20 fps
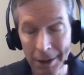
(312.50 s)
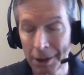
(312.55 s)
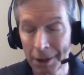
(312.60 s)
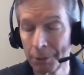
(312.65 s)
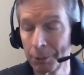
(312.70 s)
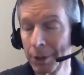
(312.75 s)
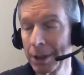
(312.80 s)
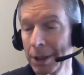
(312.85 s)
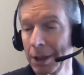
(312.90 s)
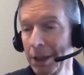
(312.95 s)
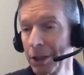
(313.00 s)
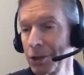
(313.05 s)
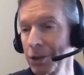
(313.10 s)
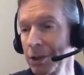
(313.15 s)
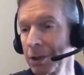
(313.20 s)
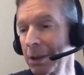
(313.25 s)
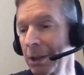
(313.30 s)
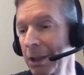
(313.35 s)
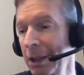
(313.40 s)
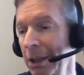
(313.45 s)

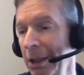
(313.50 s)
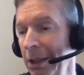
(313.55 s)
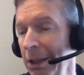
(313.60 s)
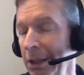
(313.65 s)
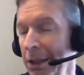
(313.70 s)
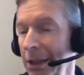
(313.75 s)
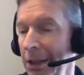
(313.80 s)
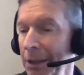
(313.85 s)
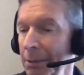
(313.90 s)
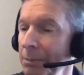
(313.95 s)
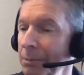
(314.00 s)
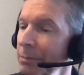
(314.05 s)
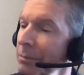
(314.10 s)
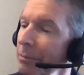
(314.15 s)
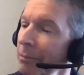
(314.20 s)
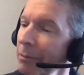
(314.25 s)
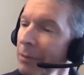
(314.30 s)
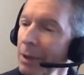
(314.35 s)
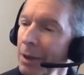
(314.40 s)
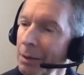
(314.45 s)
radiation
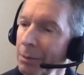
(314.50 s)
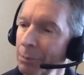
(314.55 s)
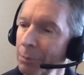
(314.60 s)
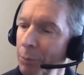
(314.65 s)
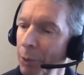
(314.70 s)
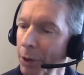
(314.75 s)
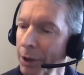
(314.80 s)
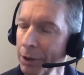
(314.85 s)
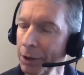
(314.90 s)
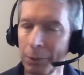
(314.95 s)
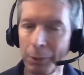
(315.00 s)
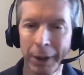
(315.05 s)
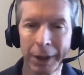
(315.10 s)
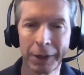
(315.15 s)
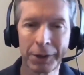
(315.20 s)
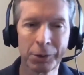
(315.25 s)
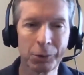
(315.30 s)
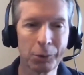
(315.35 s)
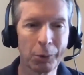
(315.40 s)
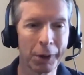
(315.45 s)
pointed the
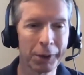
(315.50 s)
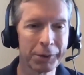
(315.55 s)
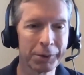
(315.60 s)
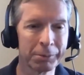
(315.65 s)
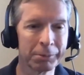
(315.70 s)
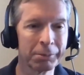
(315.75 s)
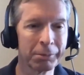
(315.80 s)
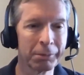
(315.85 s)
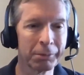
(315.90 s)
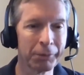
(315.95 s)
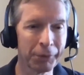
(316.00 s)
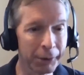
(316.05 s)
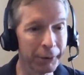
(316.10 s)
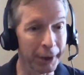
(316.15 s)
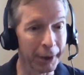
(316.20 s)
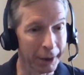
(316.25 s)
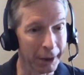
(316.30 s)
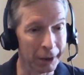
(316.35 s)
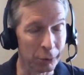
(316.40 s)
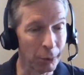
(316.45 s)
way to quantum
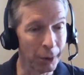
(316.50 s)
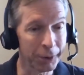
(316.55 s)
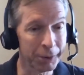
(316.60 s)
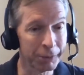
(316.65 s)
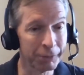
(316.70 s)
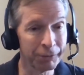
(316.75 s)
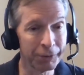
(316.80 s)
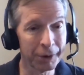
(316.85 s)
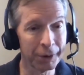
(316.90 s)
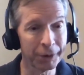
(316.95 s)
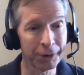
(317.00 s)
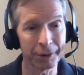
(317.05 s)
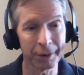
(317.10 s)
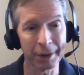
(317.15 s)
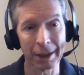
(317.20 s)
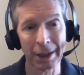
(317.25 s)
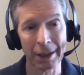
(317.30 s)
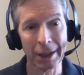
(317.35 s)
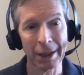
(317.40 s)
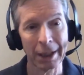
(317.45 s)
theory and quantum field theory.